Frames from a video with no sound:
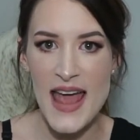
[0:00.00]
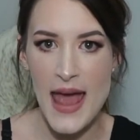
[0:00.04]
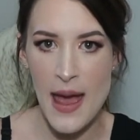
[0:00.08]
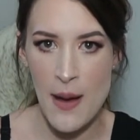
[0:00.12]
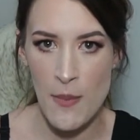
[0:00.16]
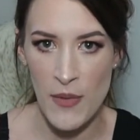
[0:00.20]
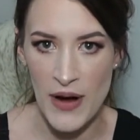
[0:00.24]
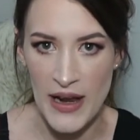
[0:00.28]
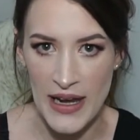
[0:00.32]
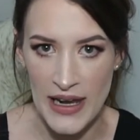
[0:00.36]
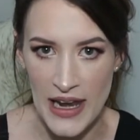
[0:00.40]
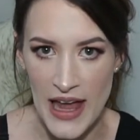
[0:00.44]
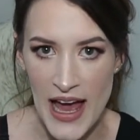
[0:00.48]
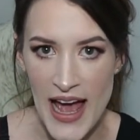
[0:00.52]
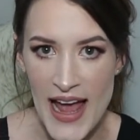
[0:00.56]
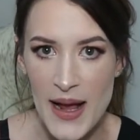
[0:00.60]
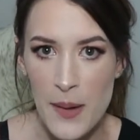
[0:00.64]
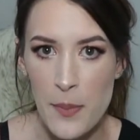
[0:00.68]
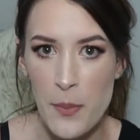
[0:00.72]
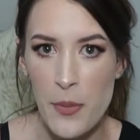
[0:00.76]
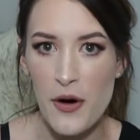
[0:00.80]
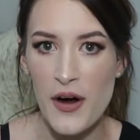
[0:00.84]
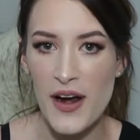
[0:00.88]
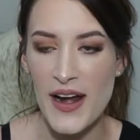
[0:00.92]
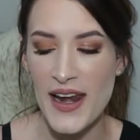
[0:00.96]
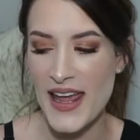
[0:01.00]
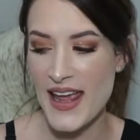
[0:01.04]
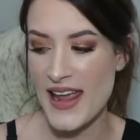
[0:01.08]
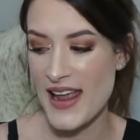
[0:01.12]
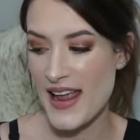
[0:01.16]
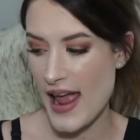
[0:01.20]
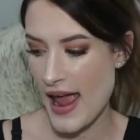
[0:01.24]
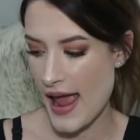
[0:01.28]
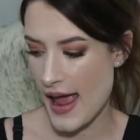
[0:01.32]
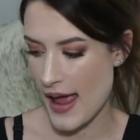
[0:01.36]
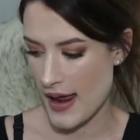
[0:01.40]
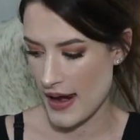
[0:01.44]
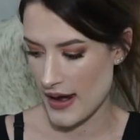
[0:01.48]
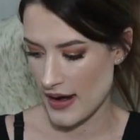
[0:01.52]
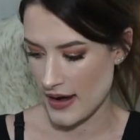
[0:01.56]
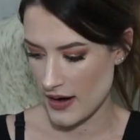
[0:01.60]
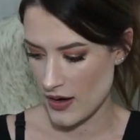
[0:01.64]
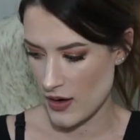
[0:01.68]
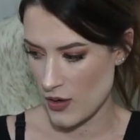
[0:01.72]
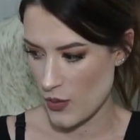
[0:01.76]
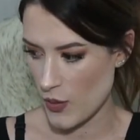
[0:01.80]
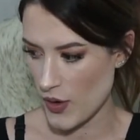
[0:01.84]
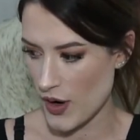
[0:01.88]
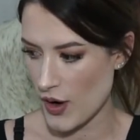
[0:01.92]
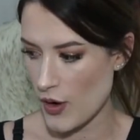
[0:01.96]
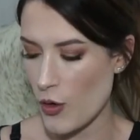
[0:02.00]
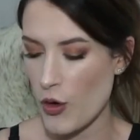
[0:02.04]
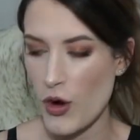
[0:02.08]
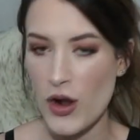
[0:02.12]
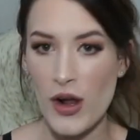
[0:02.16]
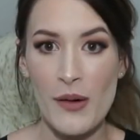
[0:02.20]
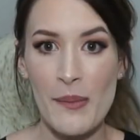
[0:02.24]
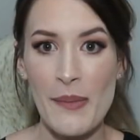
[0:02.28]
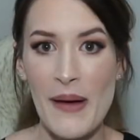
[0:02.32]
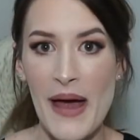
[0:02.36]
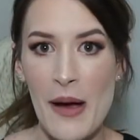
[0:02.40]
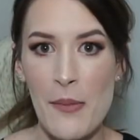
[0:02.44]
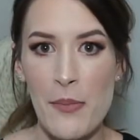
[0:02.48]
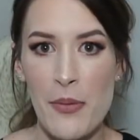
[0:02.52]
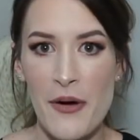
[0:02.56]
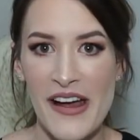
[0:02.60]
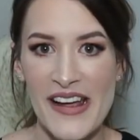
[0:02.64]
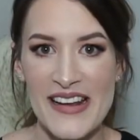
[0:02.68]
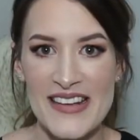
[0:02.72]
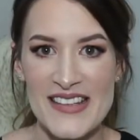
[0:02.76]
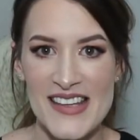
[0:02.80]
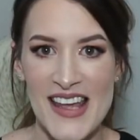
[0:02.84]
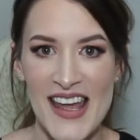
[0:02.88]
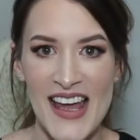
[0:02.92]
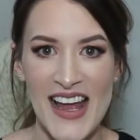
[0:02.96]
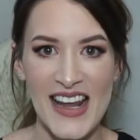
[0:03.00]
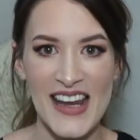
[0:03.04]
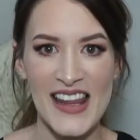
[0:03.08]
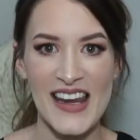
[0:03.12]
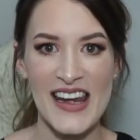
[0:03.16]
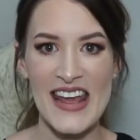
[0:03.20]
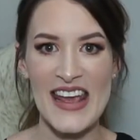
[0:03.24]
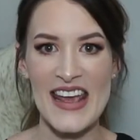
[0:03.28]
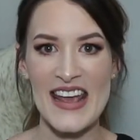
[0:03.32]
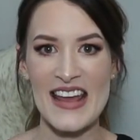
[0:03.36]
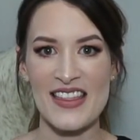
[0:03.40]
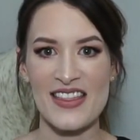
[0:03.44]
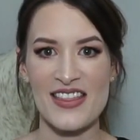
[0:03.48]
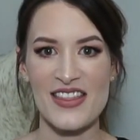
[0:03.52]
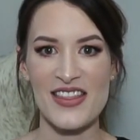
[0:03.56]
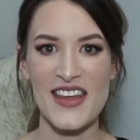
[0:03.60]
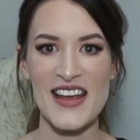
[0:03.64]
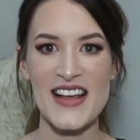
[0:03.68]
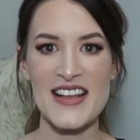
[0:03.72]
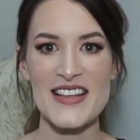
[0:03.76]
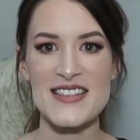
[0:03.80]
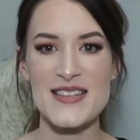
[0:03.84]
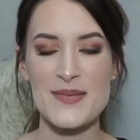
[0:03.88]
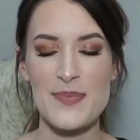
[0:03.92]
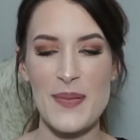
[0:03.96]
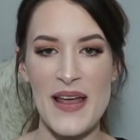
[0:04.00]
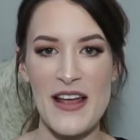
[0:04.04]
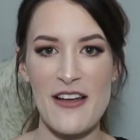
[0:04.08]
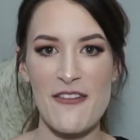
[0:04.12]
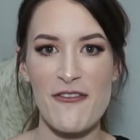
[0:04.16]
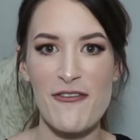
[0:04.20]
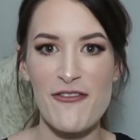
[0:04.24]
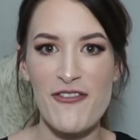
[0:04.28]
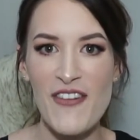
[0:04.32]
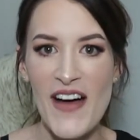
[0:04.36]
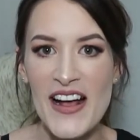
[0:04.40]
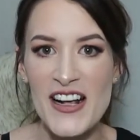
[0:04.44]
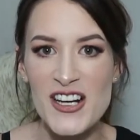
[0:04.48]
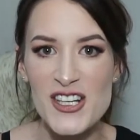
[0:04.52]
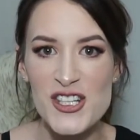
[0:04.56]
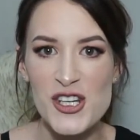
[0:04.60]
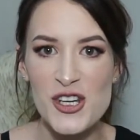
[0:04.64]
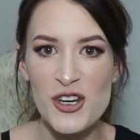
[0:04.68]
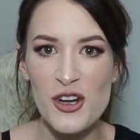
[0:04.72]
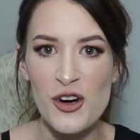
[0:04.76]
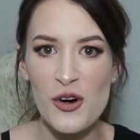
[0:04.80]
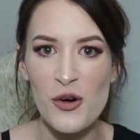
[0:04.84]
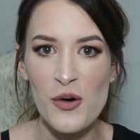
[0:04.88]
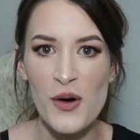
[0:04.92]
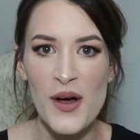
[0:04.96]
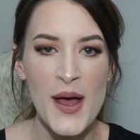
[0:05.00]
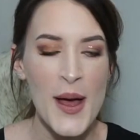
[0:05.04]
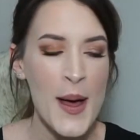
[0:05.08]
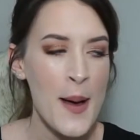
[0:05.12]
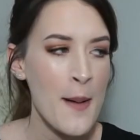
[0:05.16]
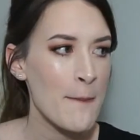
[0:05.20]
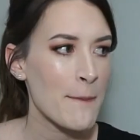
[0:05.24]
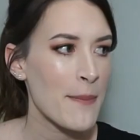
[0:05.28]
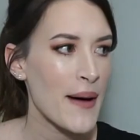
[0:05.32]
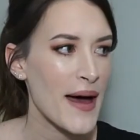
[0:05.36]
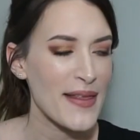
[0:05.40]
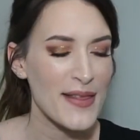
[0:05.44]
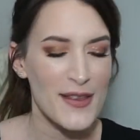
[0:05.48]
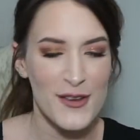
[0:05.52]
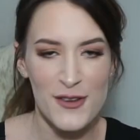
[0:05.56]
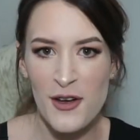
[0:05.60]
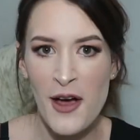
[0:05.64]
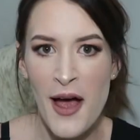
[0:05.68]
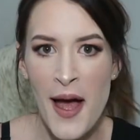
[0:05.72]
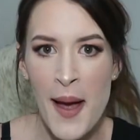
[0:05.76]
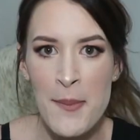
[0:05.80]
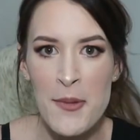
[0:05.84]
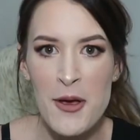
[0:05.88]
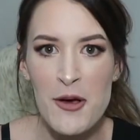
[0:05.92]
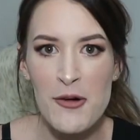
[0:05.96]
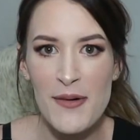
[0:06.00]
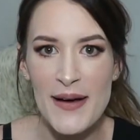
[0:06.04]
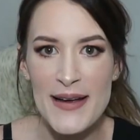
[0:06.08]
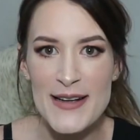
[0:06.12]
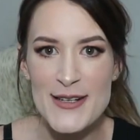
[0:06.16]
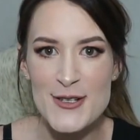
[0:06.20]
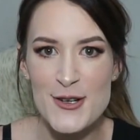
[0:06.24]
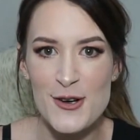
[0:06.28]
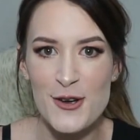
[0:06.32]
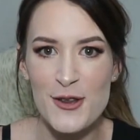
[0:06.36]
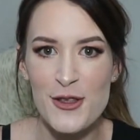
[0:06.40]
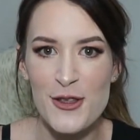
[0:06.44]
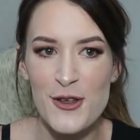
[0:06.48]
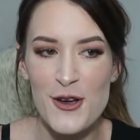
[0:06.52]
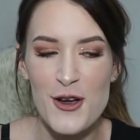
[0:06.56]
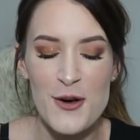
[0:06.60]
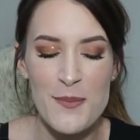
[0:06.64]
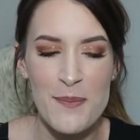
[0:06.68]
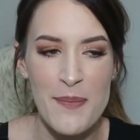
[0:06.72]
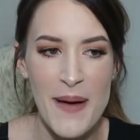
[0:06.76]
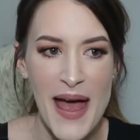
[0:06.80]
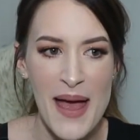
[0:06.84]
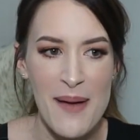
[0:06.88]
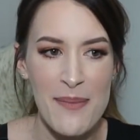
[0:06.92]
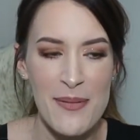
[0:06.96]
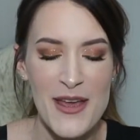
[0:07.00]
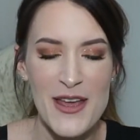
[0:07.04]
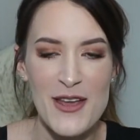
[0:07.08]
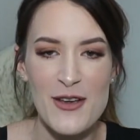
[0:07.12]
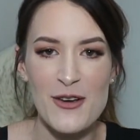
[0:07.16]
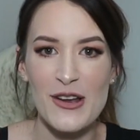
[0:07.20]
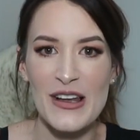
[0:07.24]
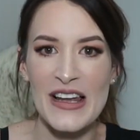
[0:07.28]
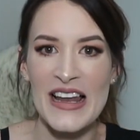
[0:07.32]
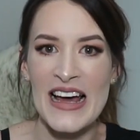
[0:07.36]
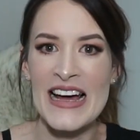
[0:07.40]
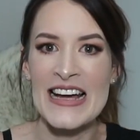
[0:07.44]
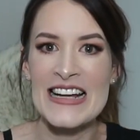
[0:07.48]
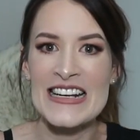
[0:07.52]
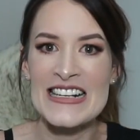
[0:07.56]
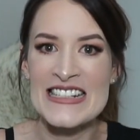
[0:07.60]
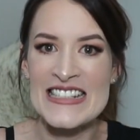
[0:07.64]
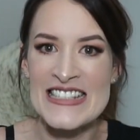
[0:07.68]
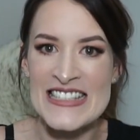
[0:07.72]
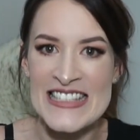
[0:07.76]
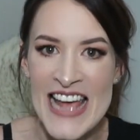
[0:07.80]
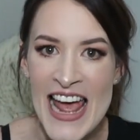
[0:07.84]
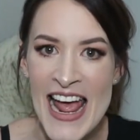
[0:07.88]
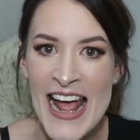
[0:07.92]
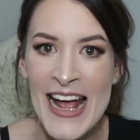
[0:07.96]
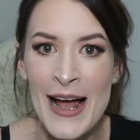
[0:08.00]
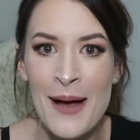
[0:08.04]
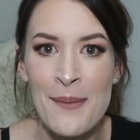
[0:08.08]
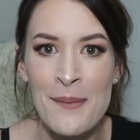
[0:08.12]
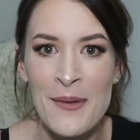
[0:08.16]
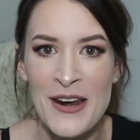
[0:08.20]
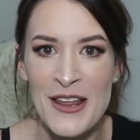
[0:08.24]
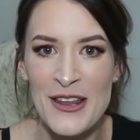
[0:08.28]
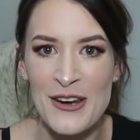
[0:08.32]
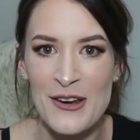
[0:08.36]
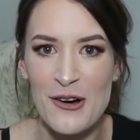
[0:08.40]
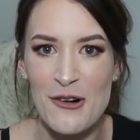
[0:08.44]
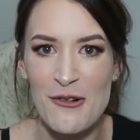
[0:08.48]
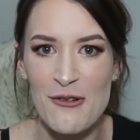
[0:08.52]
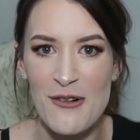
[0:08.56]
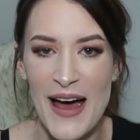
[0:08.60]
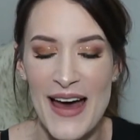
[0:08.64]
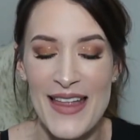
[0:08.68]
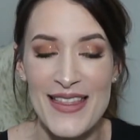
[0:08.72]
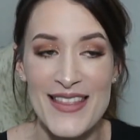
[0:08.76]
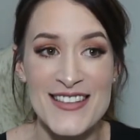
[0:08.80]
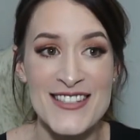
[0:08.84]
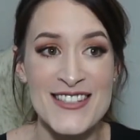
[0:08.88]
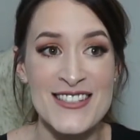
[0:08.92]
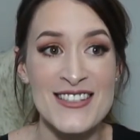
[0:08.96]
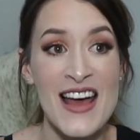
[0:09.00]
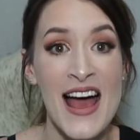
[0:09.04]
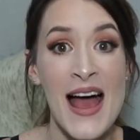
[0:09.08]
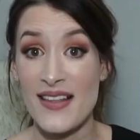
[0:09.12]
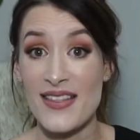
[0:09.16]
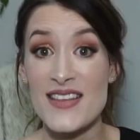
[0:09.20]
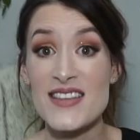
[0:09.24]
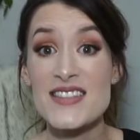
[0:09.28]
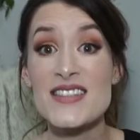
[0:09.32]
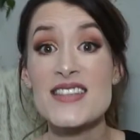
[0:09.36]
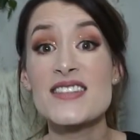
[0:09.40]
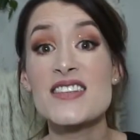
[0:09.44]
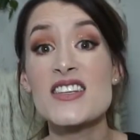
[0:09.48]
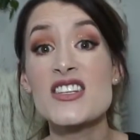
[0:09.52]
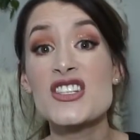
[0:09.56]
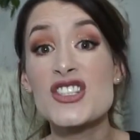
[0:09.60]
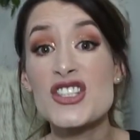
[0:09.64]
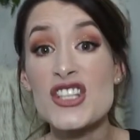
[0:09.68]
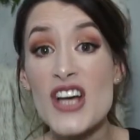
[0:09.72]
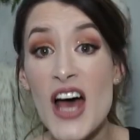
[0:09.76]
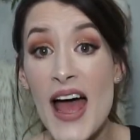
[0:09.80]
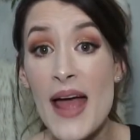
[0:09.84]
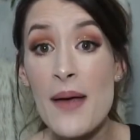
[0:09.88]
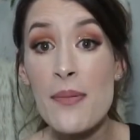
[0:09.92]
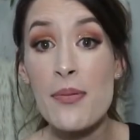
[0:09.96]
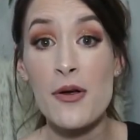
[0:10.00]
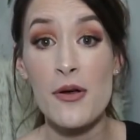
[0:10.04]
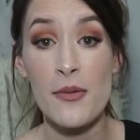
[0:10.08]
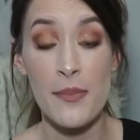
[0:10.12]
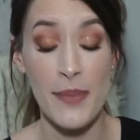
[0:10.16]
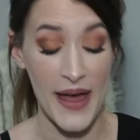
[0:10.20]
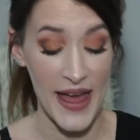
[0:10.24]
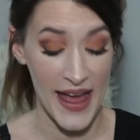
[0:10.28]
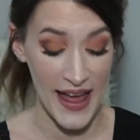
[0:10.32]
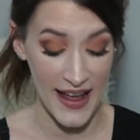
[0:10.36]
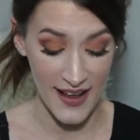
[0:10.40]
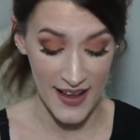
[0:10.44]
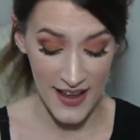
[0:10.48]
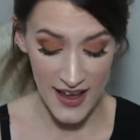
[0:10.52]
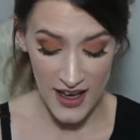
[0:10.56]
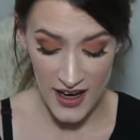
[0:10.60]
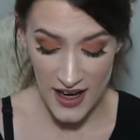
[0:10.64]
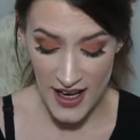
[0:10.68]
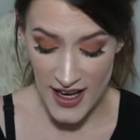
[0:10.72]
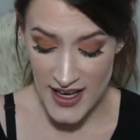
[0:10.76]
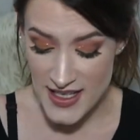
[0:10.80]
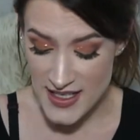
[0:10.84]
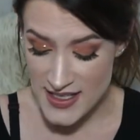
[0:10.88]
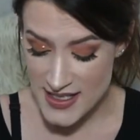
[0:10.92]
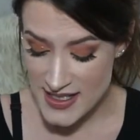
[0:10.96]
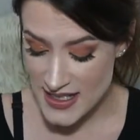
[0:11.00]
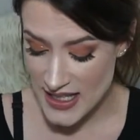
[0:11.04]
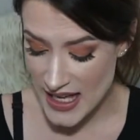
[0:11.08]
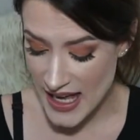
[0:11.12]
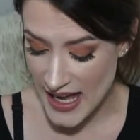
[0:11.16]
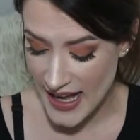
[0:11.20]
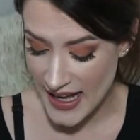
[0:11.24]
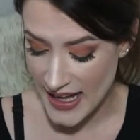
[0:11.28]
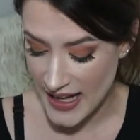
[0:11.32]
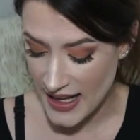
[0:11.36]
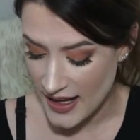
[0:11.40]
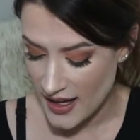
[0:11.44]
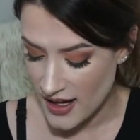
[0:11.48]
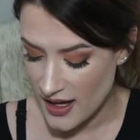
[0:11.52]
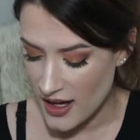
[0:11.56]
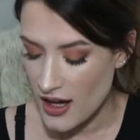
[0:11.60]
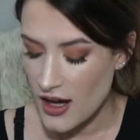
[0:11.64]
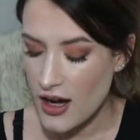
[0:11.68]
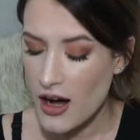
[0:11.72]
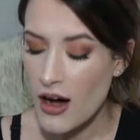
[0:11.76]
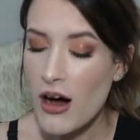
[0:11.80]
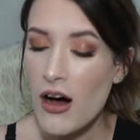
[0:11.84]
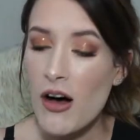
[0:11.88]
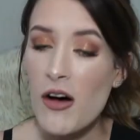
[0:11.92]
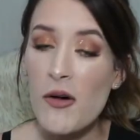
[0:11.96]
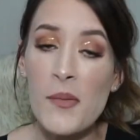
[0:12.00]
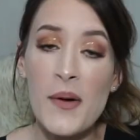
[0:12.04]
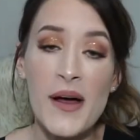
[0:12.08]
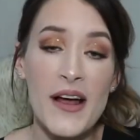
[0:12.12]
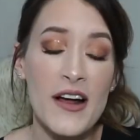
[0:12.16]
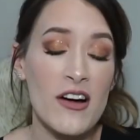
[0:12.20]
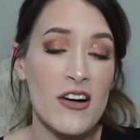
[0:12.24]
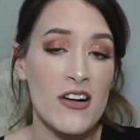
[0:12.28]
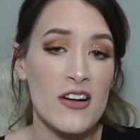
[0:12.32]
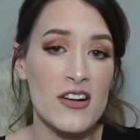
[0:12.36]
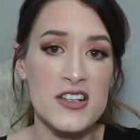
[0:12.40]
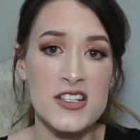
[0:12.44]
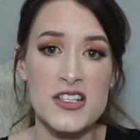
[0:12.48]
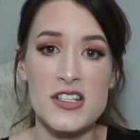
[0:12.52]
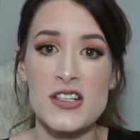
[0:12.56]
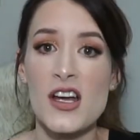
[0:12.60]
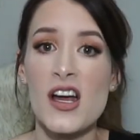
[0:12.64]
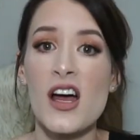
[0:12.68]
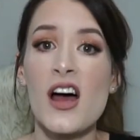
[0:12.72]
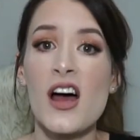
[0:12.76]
and we like pretty and we're all about practicality and things being functional, by the time you reach your 3rd baby, you're like, dang, I'm gonna do it right this time. This is a diaper bag. Can I just like, oh my gosh.